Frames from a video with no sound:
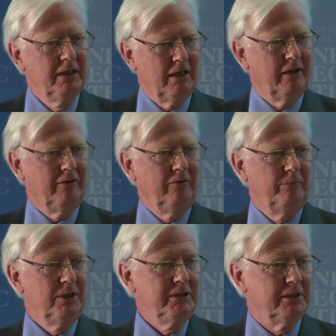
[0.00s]
and
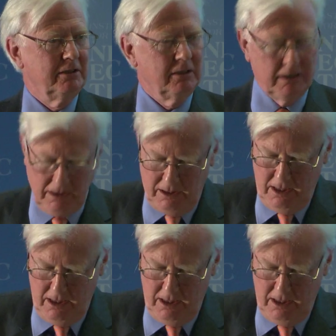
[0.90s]
brilliantly,